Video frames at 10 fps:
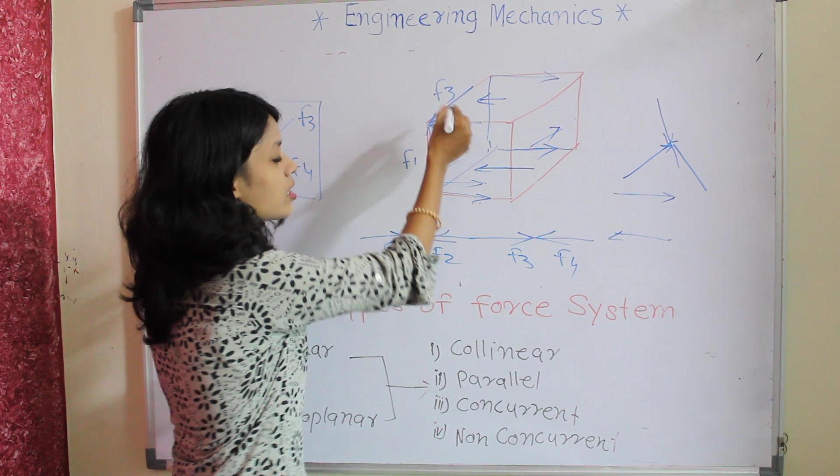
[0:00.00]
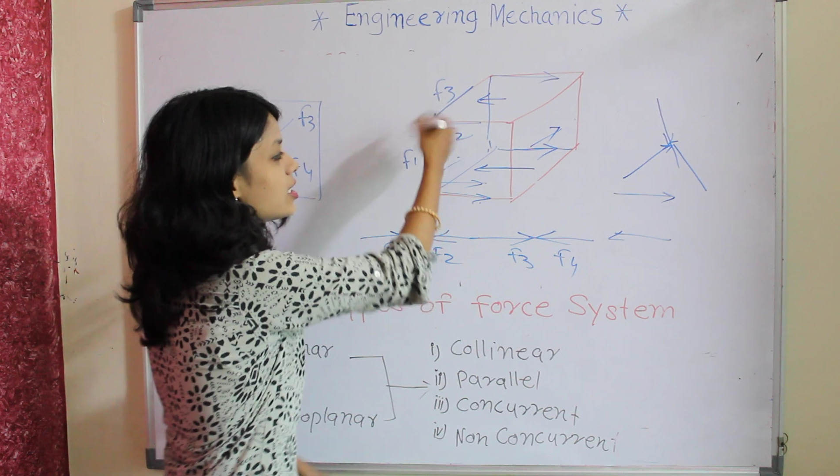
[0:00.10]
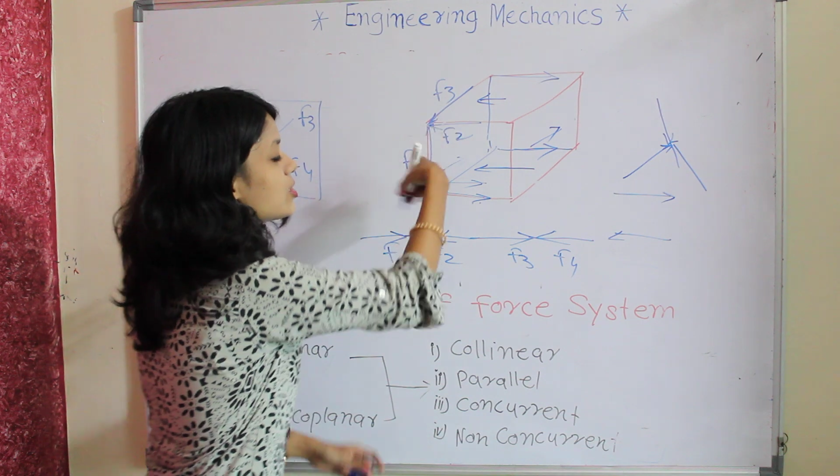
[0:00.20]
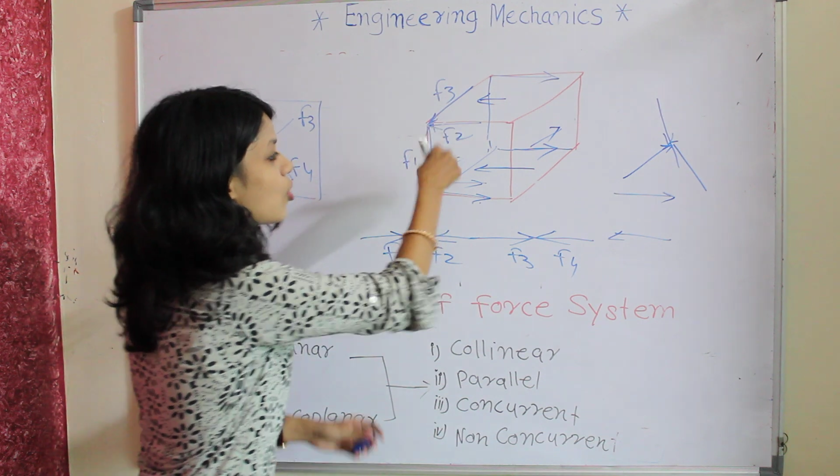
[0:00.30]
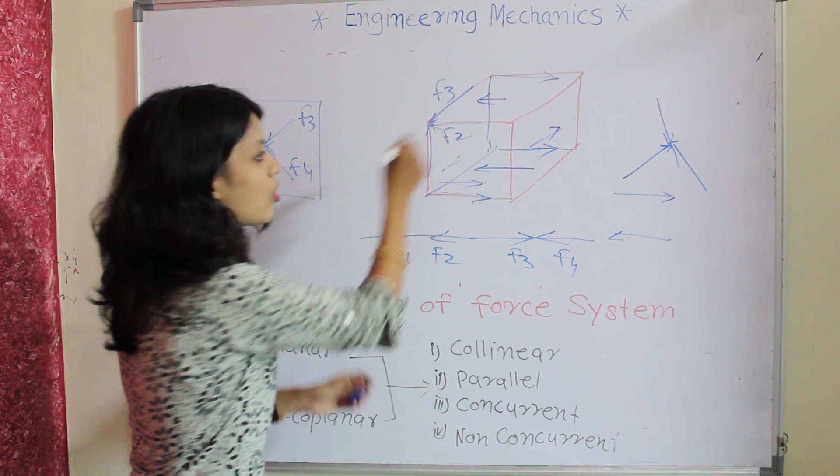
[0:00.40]

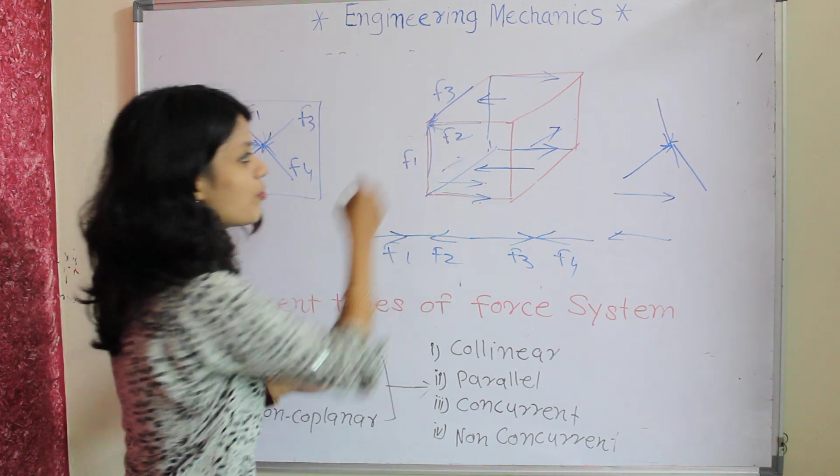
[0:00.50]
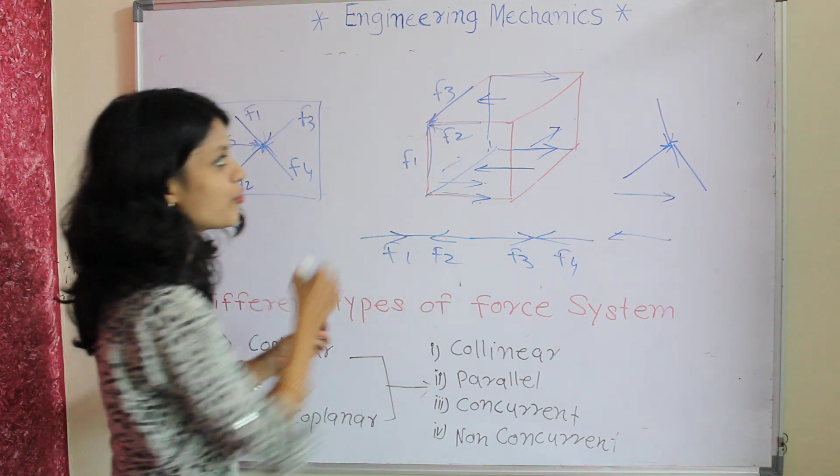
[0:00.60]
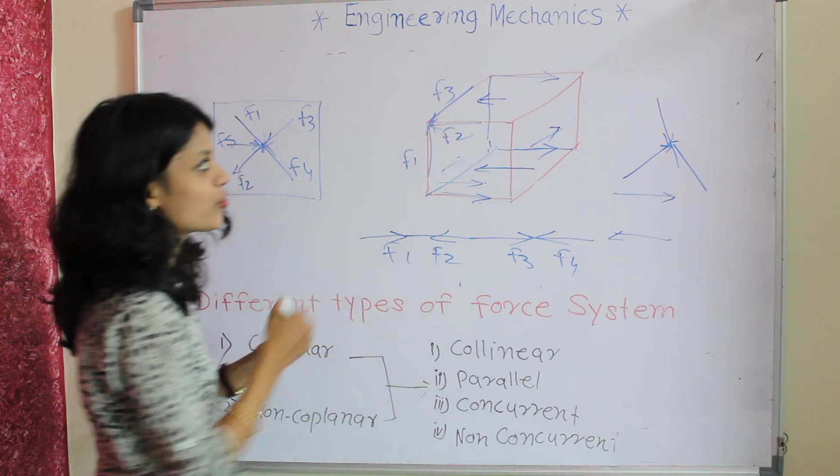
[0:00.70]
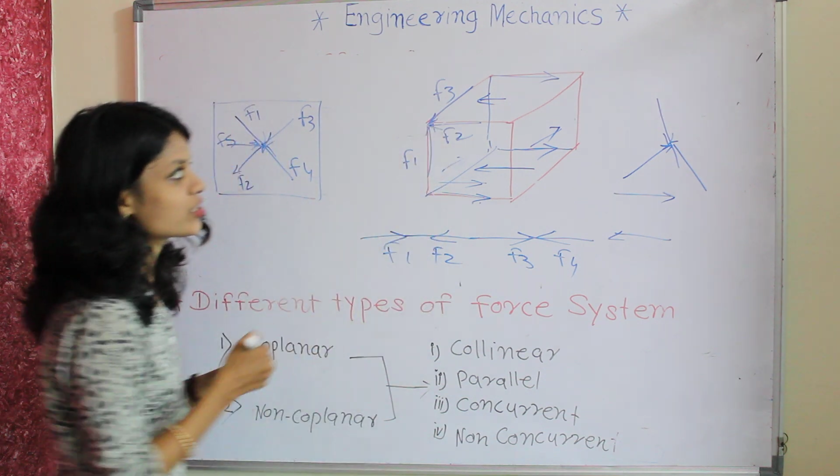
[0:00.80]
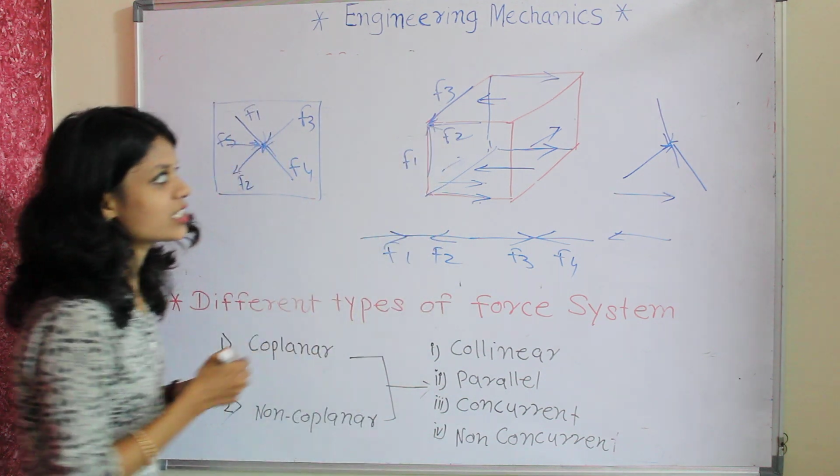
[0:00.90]
These all
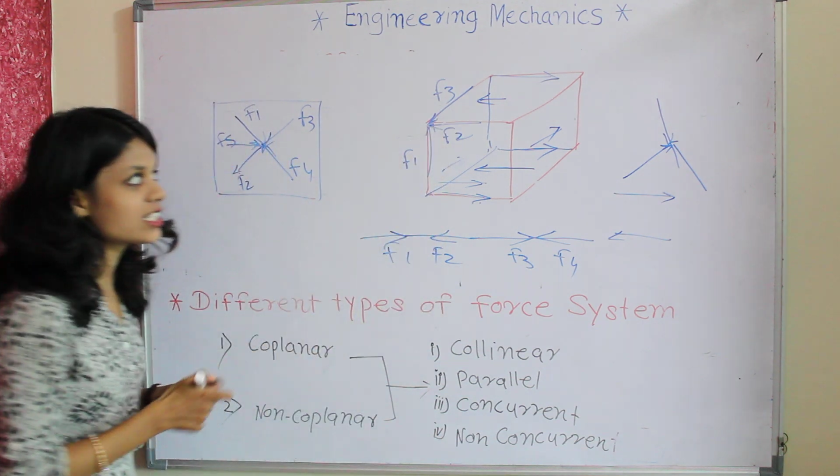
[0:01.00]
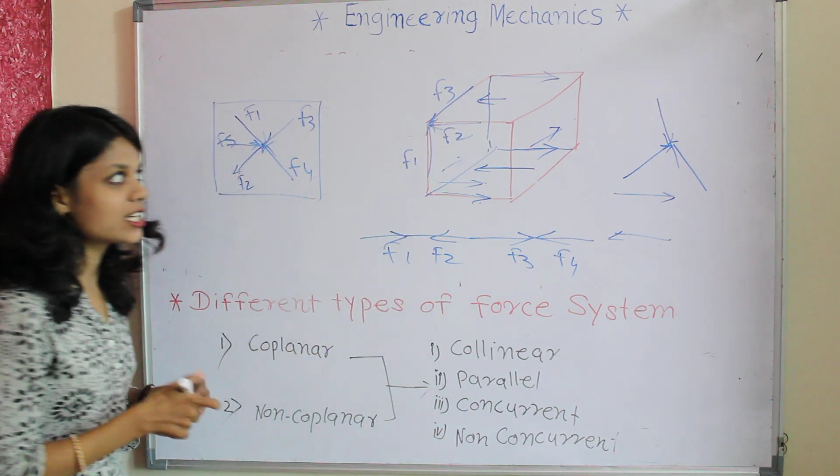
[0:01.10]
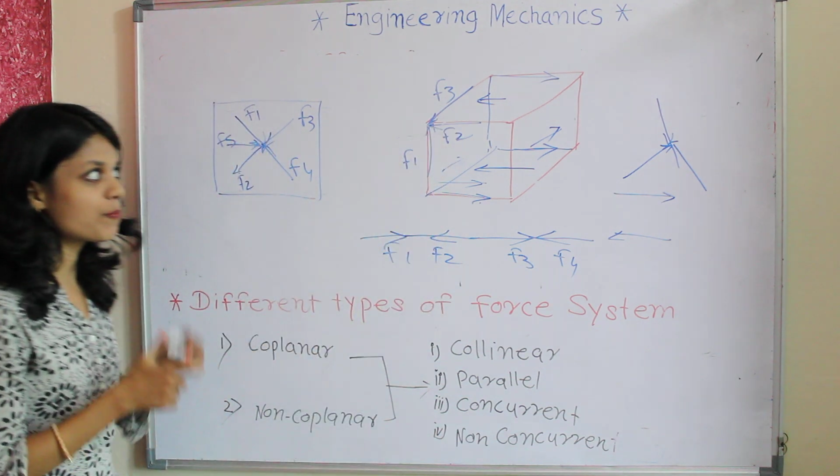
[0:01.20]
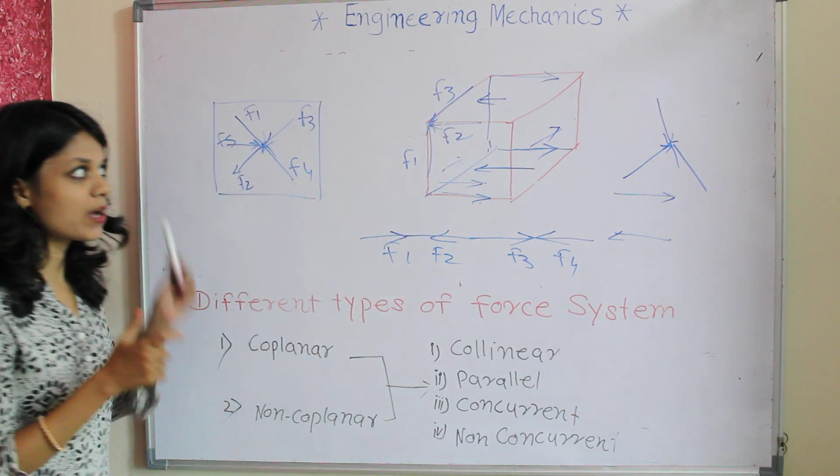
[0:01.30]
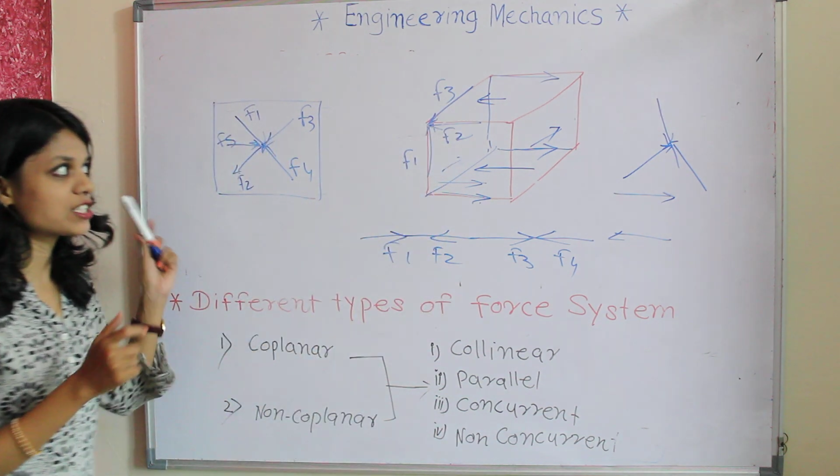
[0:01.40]
forces
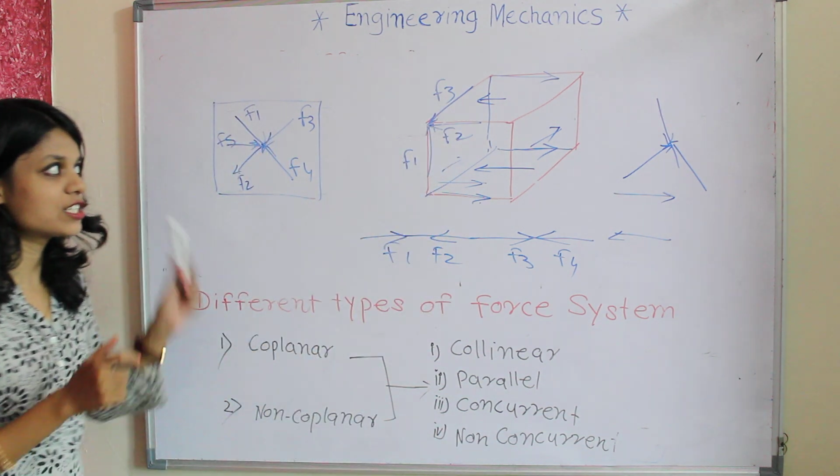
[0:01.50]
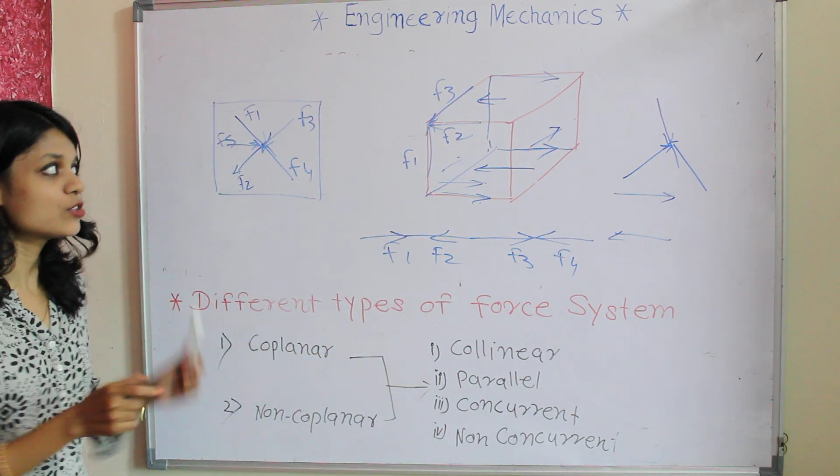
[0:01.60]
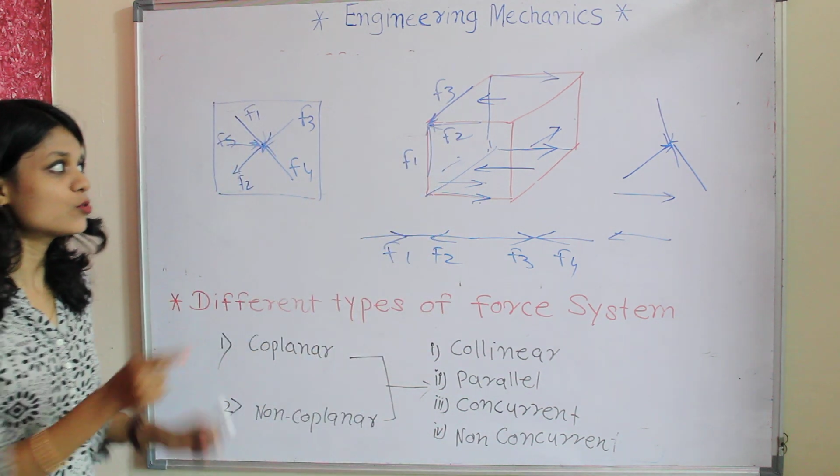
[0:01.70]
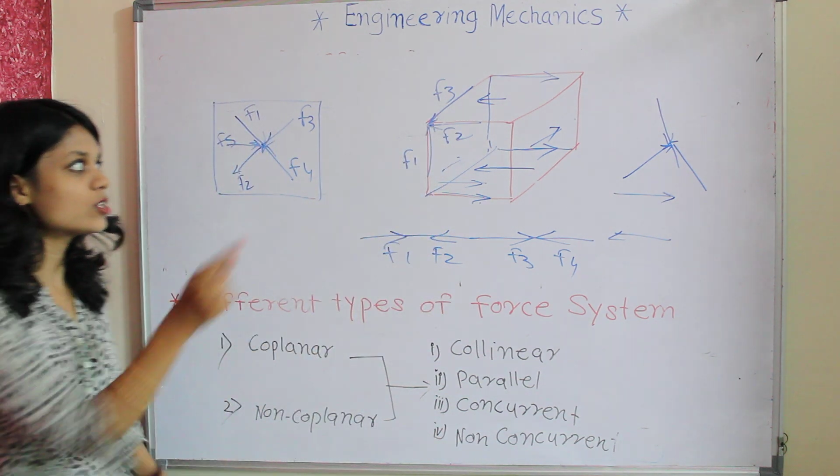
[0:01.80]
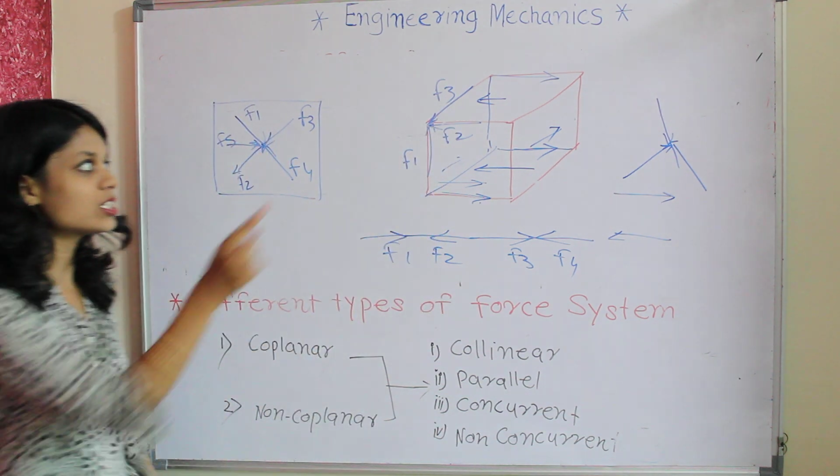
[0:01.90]
are passing through